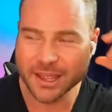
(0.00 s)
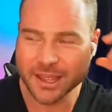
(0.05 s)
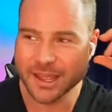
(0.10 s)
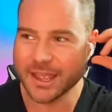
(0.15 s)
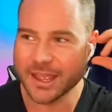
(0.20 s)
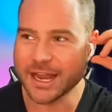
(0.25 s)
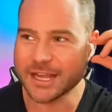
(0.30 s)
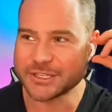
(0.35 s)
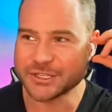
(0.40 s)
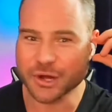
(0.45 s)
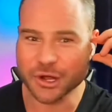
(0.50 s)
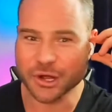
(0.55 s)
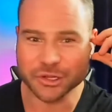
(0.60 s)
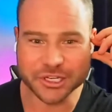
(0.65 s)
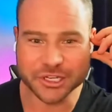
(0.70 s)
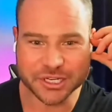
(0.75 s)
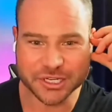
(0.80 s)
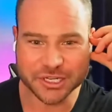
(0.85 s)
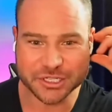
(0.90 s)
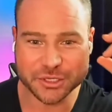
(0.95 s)
And I started
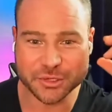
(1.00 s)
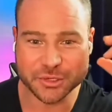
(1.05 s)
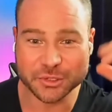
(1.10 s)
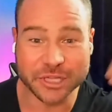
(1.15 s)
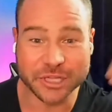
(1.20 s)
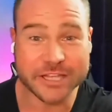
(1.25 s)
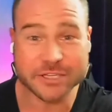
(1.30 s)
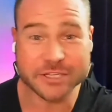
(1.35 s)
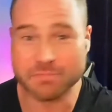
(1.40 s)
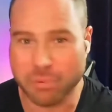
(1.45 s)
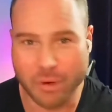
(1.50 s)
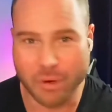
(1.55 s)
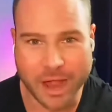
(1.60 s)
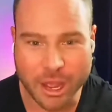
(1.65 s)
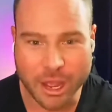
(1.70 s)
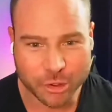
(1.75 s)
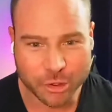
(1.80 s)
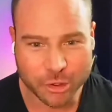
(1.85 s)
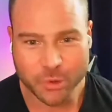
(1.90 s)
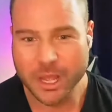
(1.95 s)
listening to Les
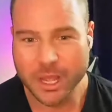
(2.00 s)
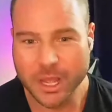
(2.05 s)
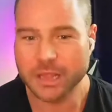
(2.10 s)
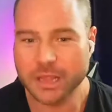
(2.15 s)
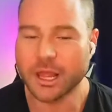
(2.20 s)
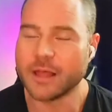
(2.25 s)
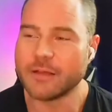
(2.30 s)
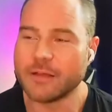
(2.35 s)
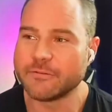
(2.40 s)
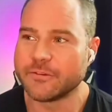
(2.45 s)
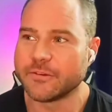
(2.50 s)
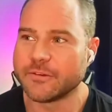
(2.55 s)
Brown, who I love.